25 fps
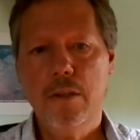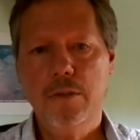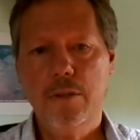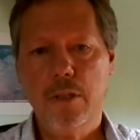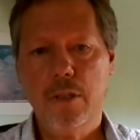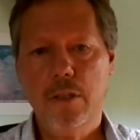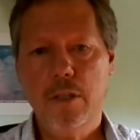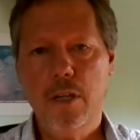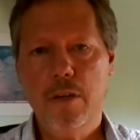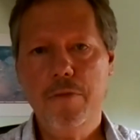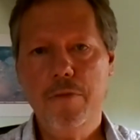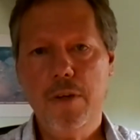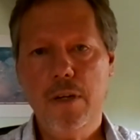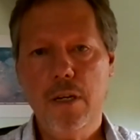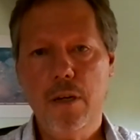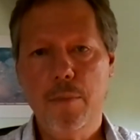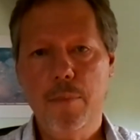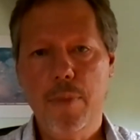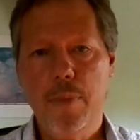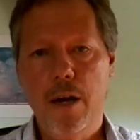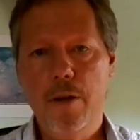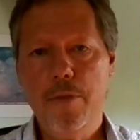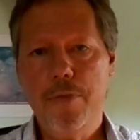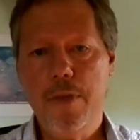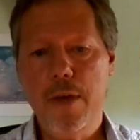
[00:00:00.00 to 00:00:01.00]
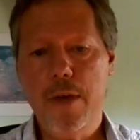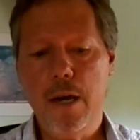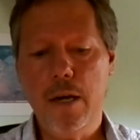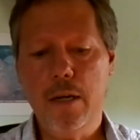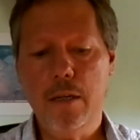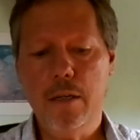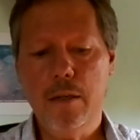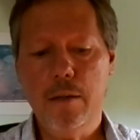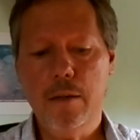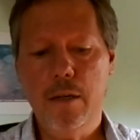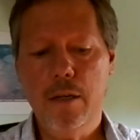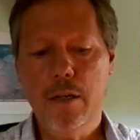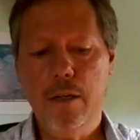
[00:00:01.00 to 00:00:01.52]
significant about
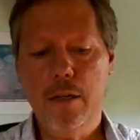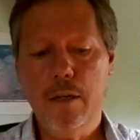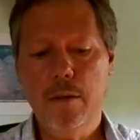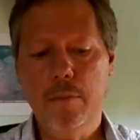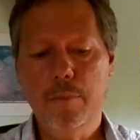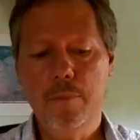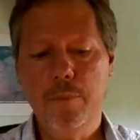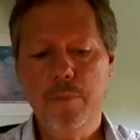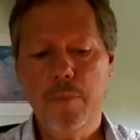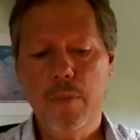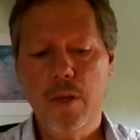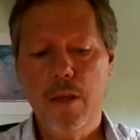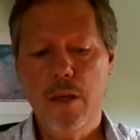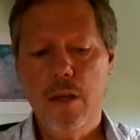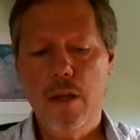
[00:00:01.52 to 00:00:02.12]
that um,